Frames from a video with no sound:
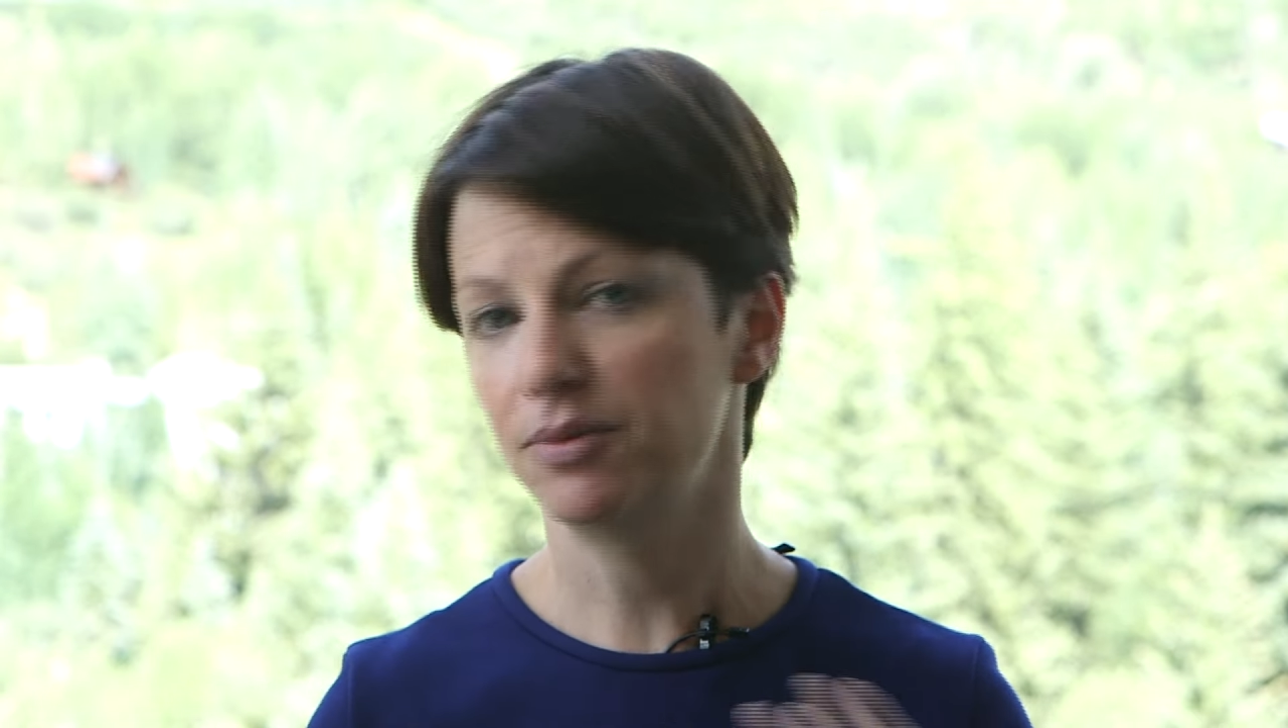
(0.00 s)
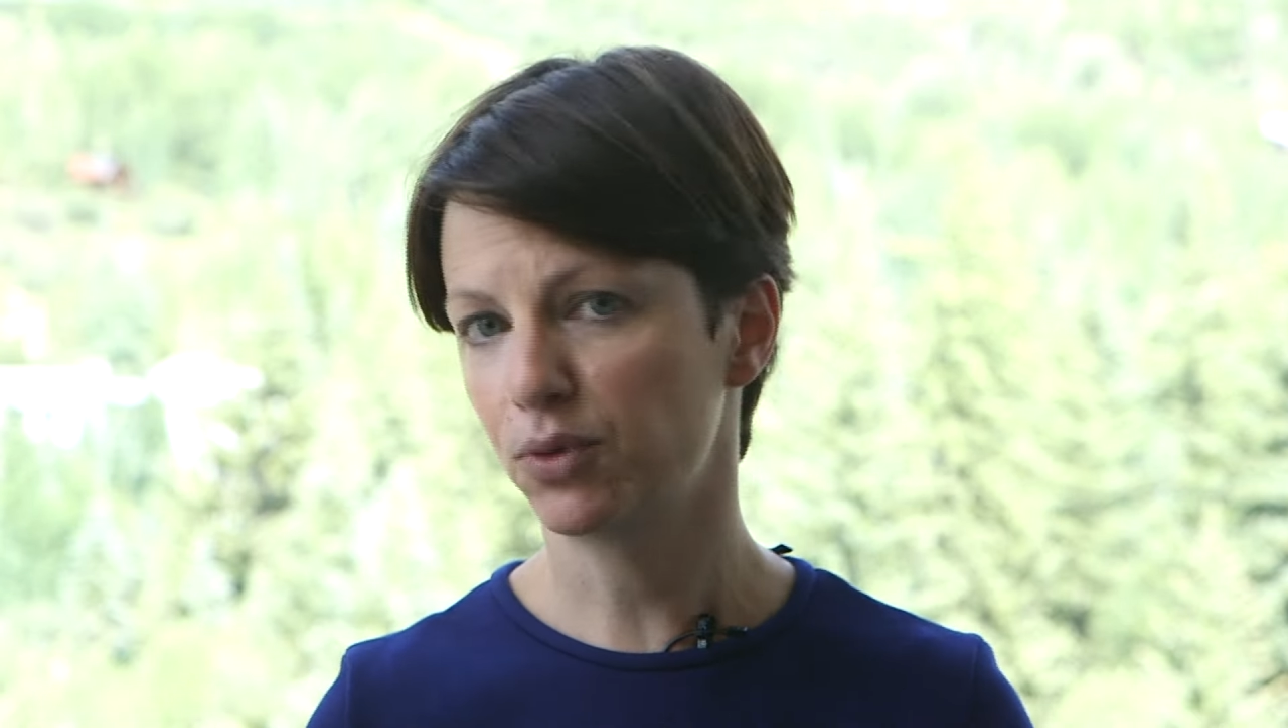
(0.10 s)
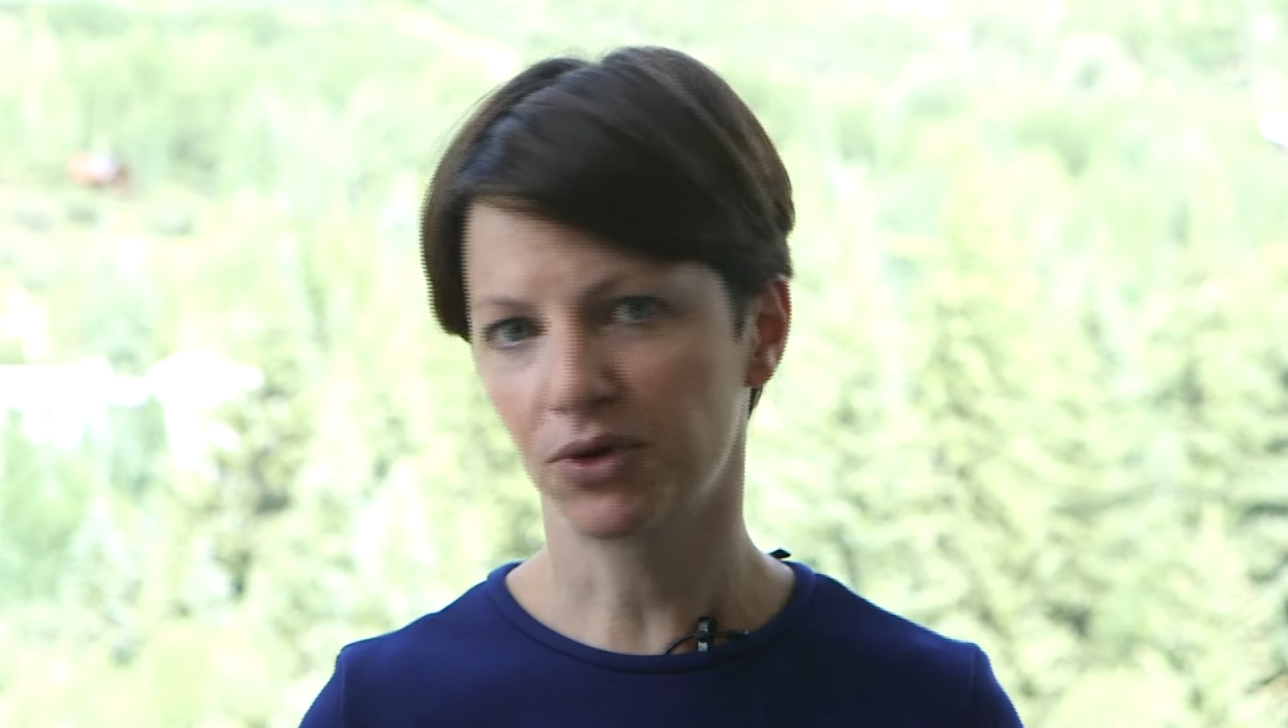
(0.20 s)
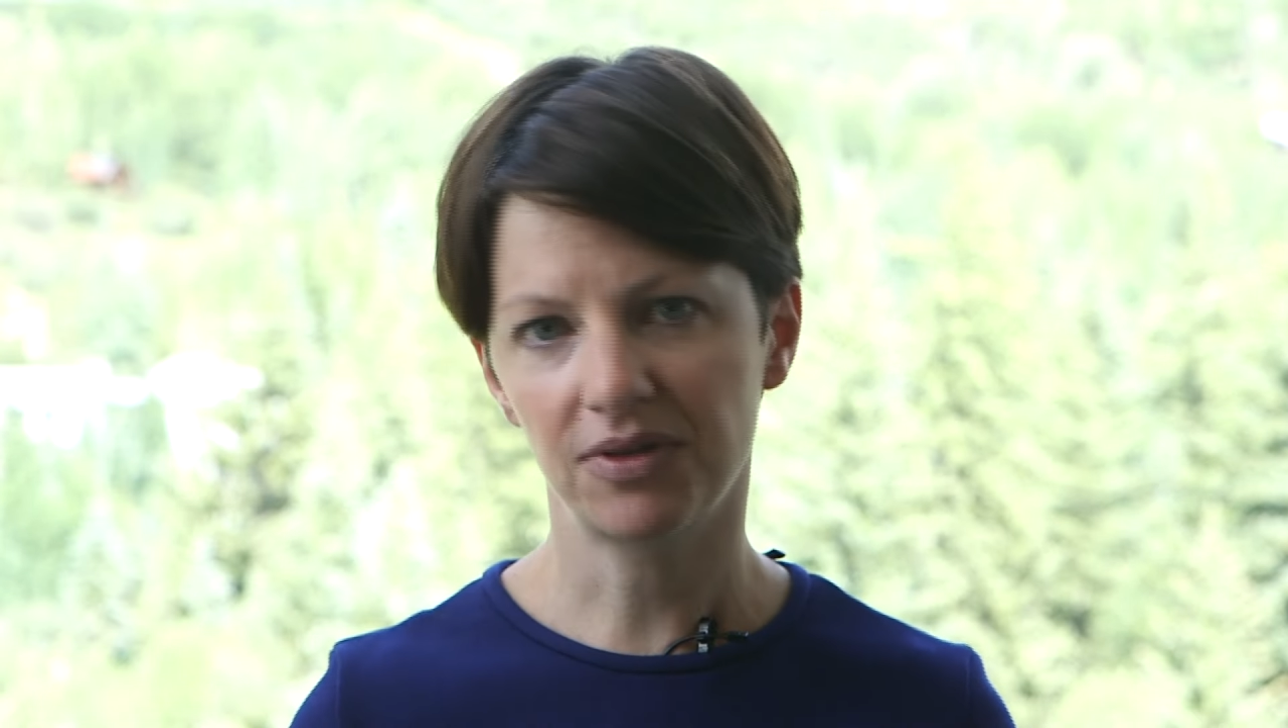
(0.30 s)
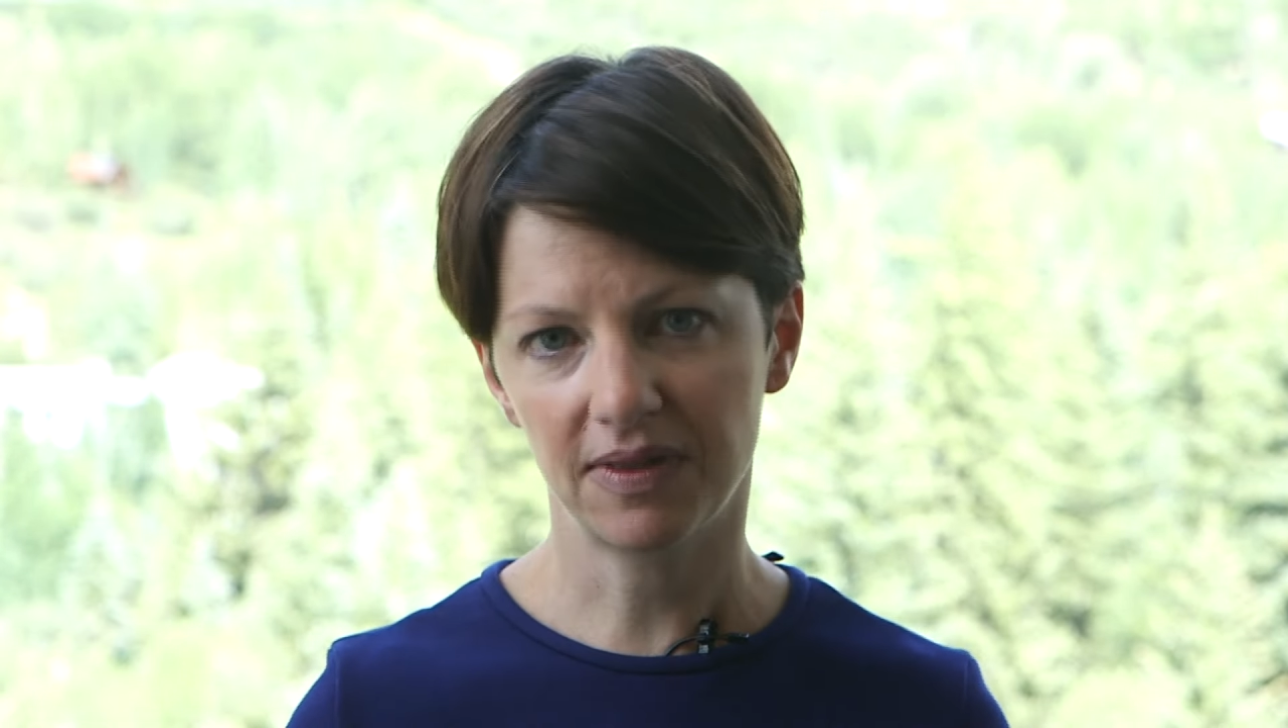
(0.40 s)

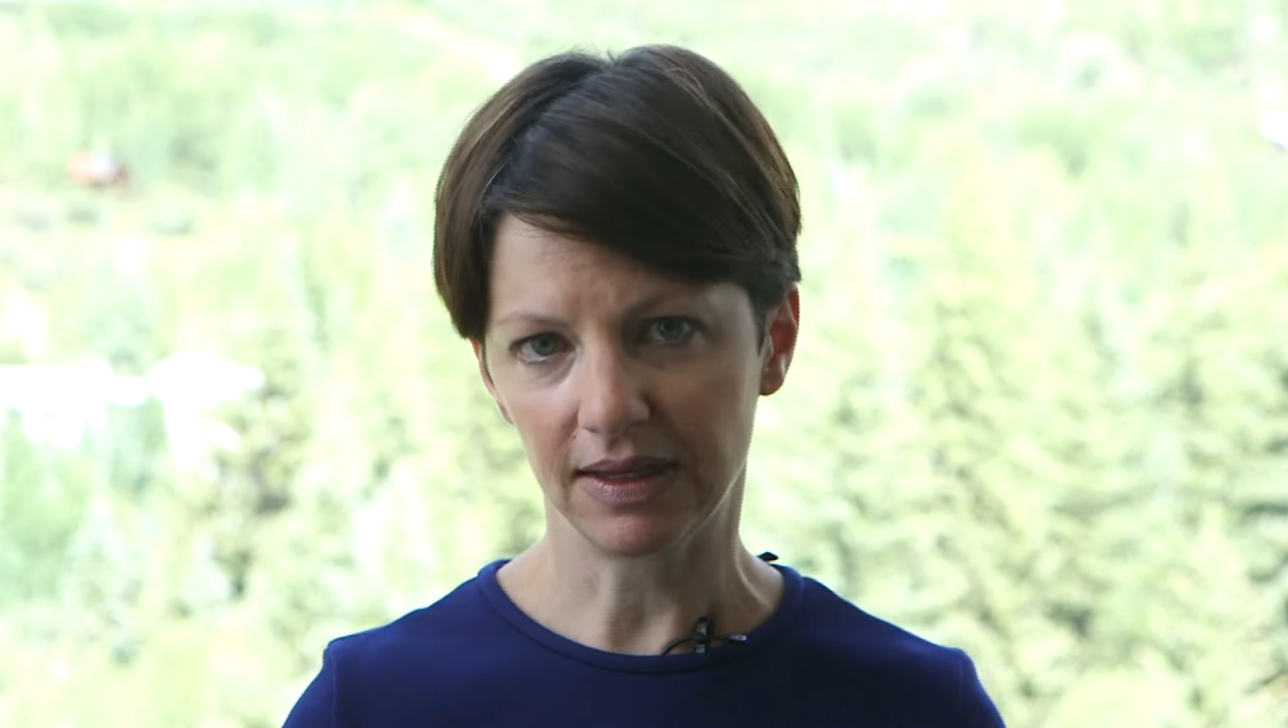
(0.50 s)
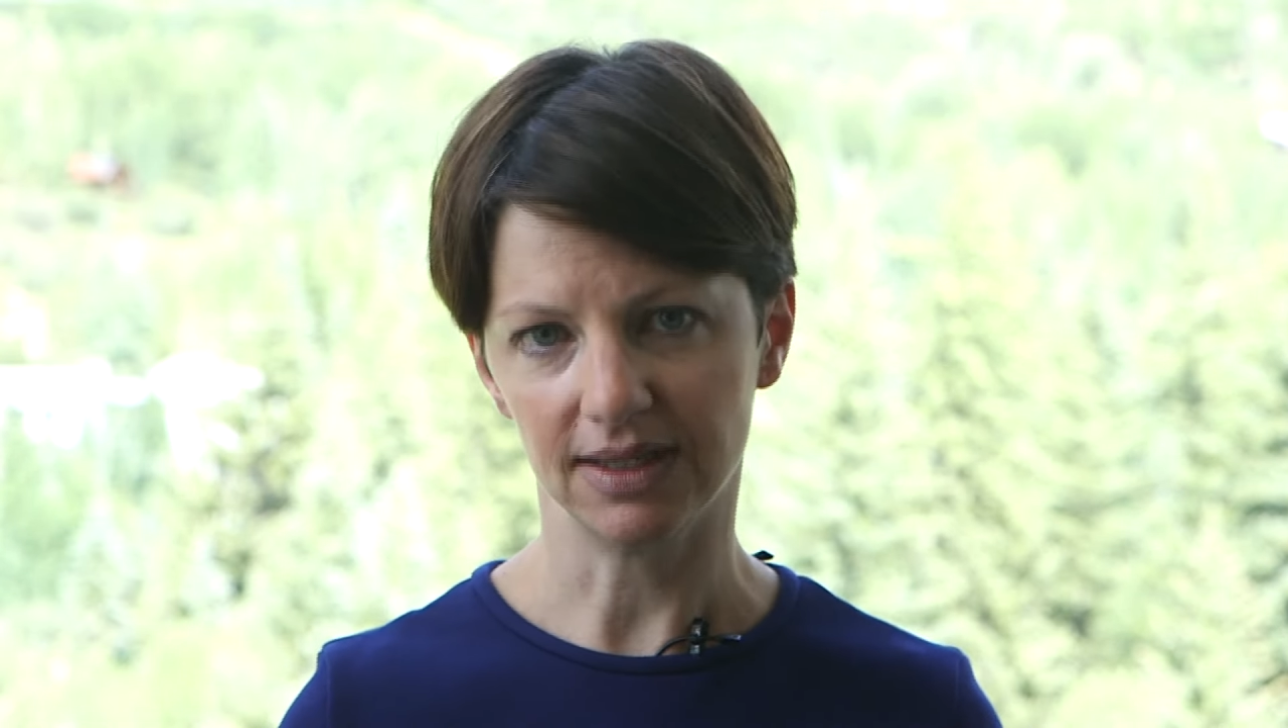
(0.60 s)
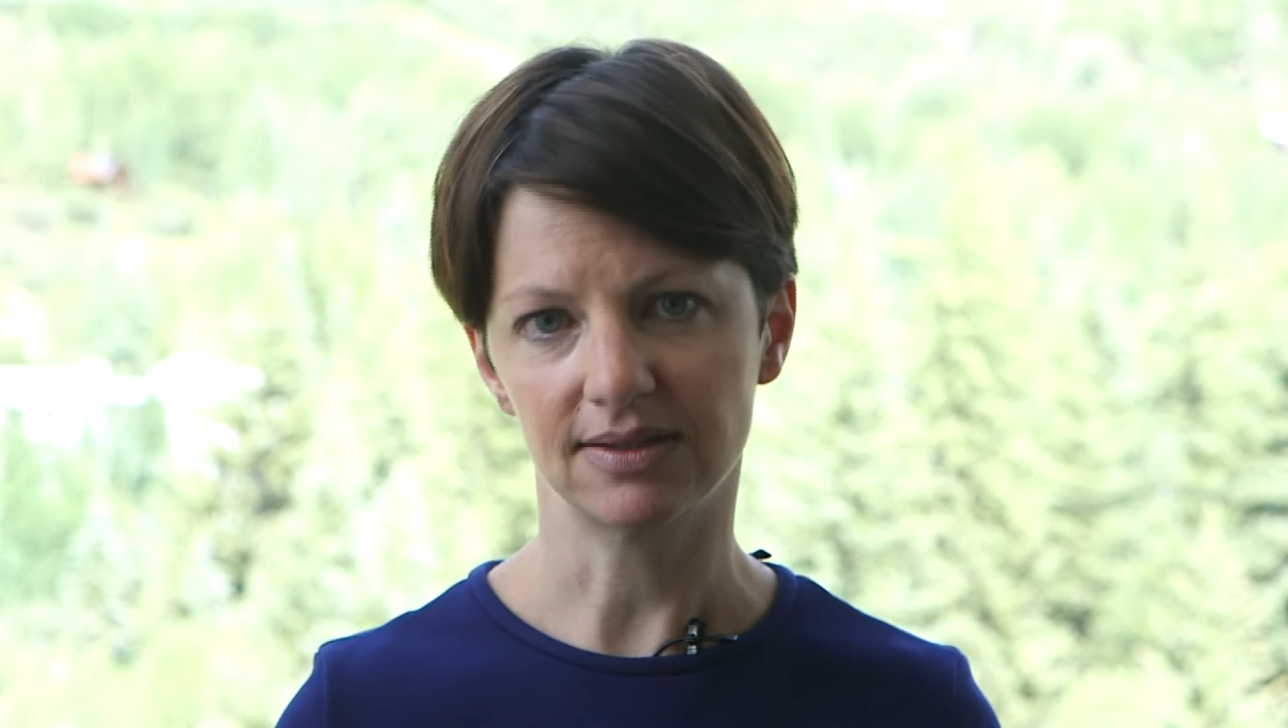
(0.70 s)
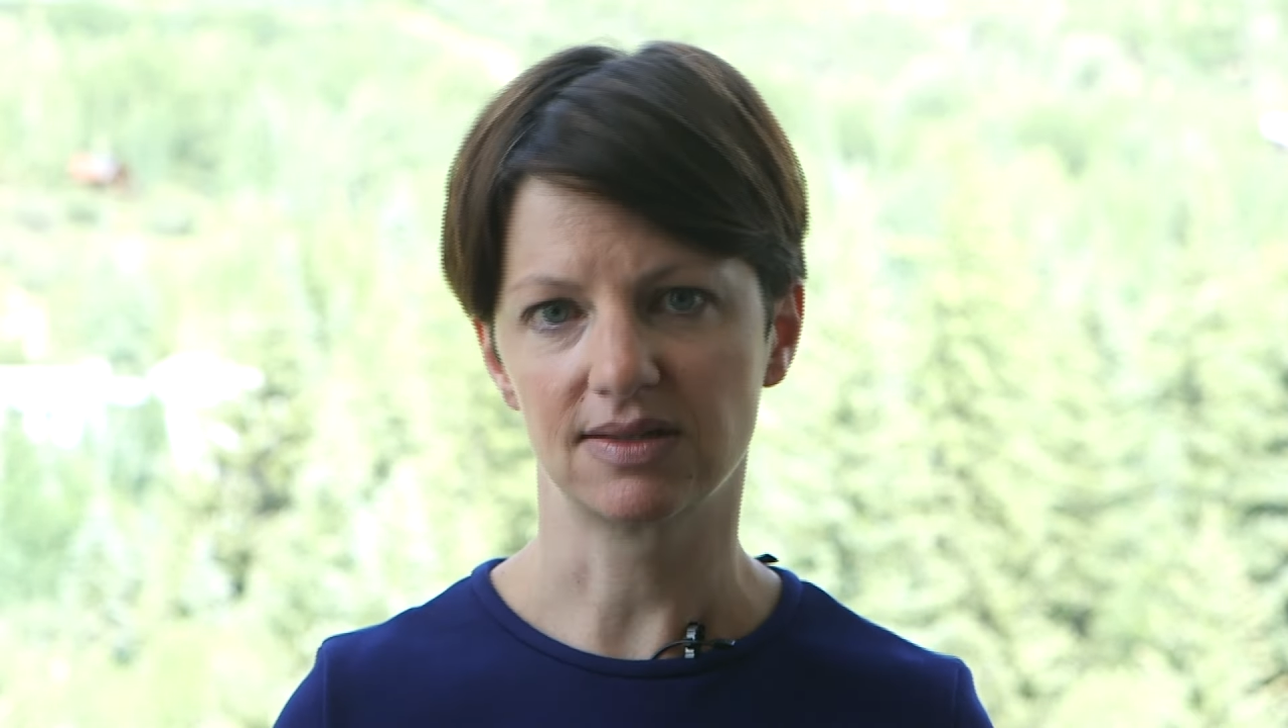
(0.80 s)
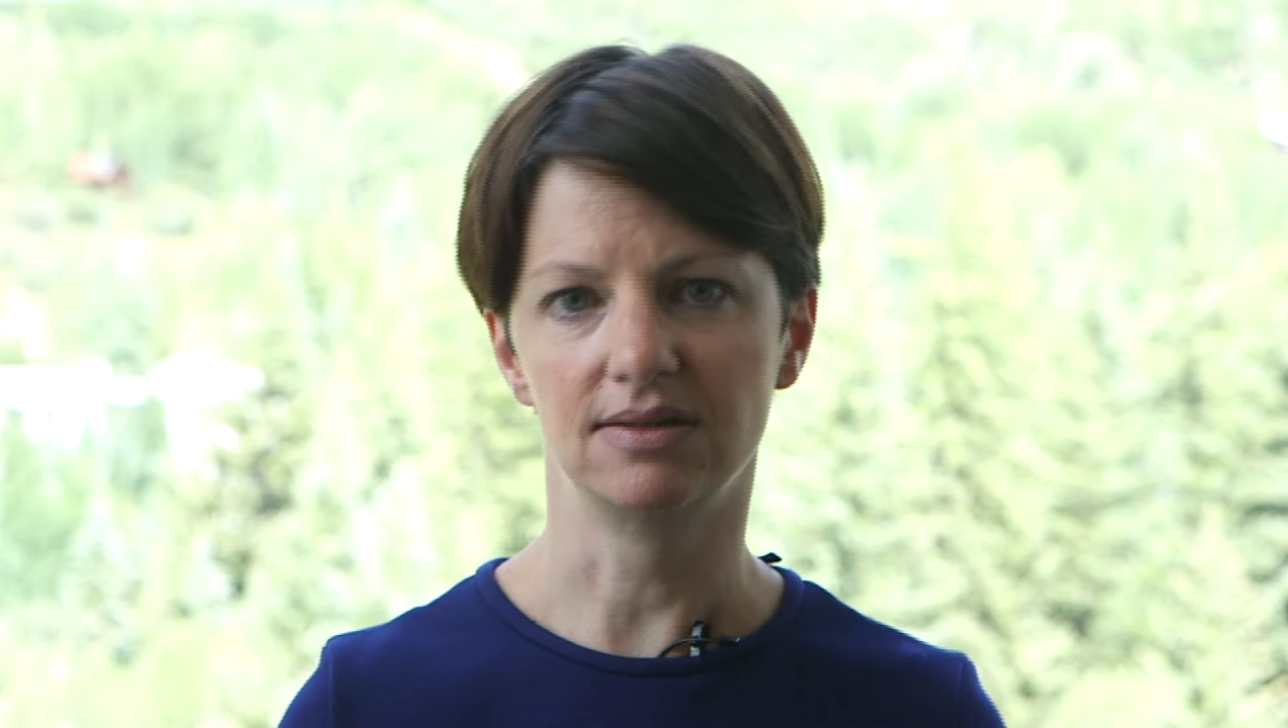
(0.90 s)
important
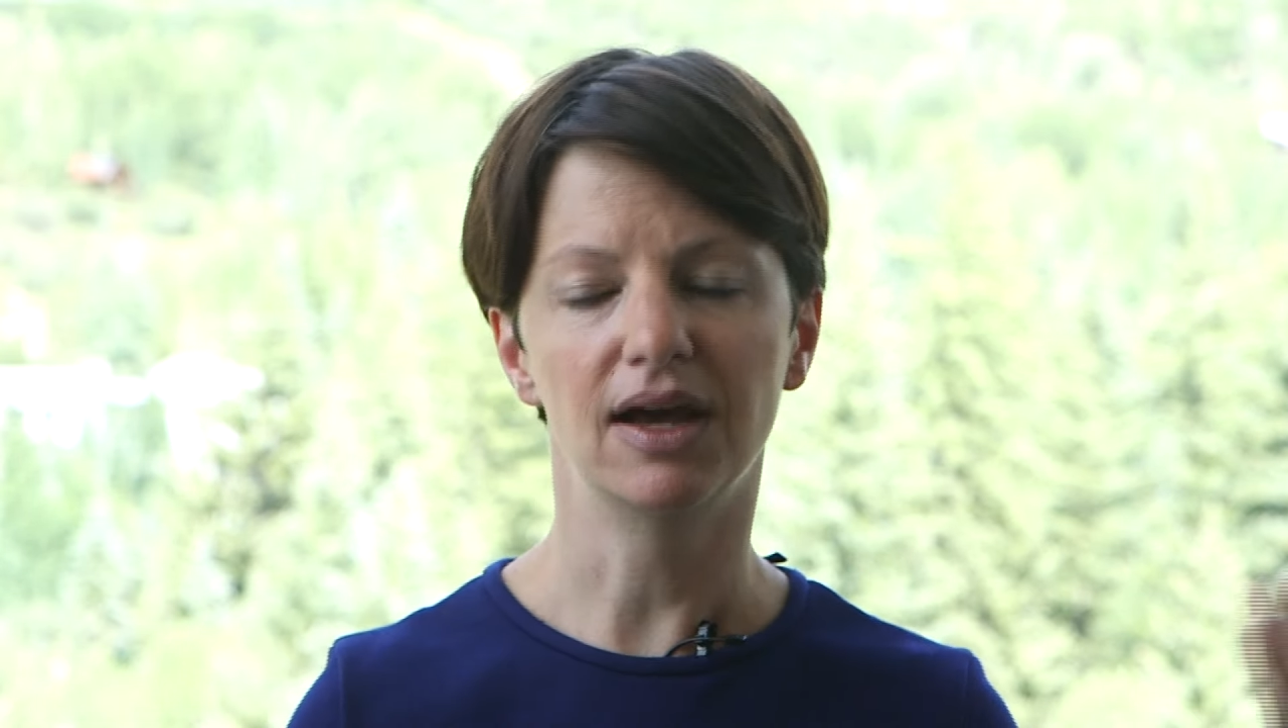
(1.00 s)
things,